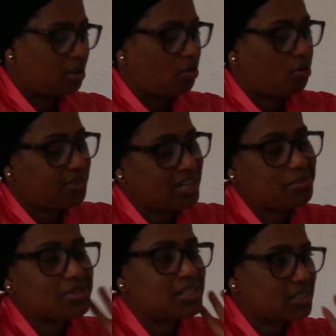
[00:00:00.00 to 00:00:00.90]
offer
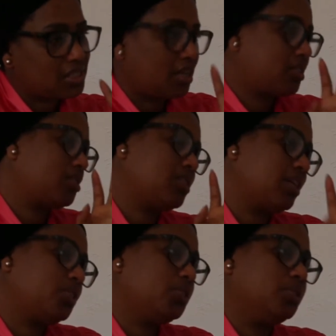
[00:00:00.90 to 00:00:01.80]
them 6
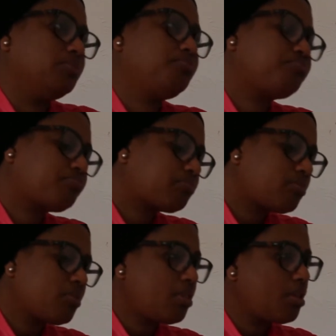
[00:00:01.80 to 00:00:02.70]
sections
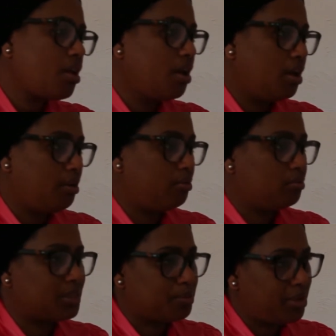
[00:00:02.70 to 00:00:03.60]

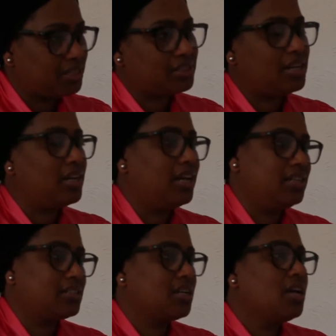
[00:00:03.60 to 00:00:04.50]
with mental
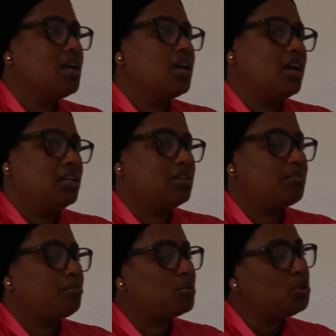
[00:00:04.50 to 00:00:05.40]
health.
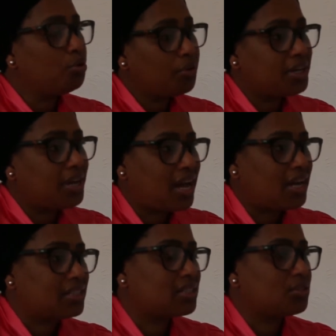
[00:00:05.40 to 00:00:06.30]
And during
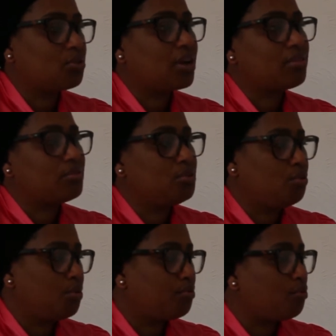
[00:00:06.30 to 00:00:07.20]
that,
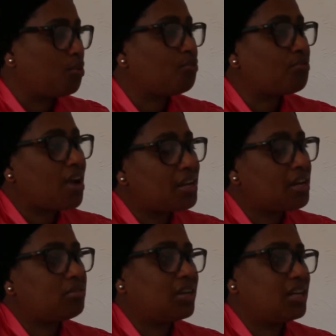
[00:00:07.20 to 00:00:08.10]
you will find
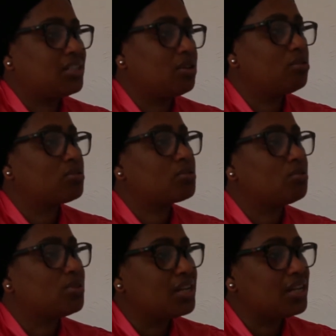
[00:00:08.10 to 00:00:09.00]
out that they
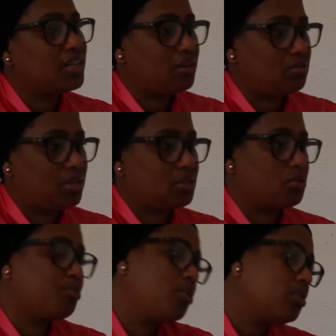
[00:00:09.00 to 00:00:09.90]
also need another
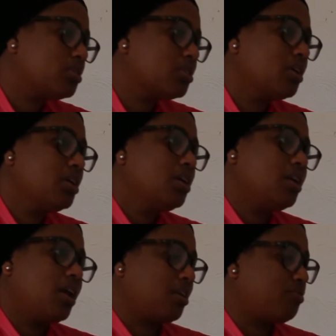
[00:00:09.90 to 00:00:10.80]
support,
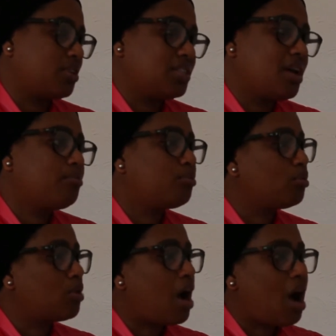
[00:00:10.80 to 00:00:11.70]
like for
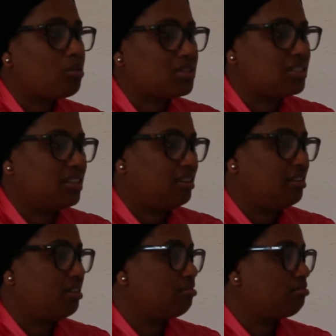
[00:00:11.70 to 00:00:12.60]
example
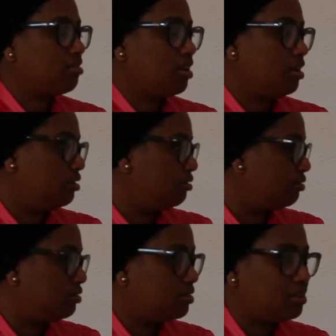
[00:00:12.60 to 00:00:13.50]
housing
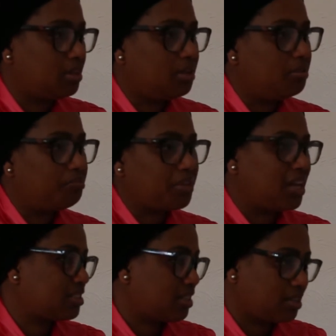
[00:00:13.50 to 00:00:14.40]
and
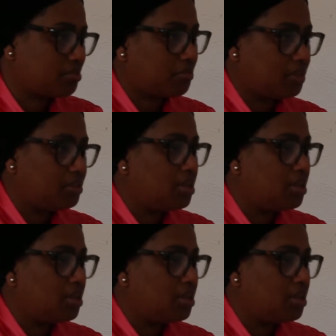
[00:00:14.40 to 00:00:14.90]
etc.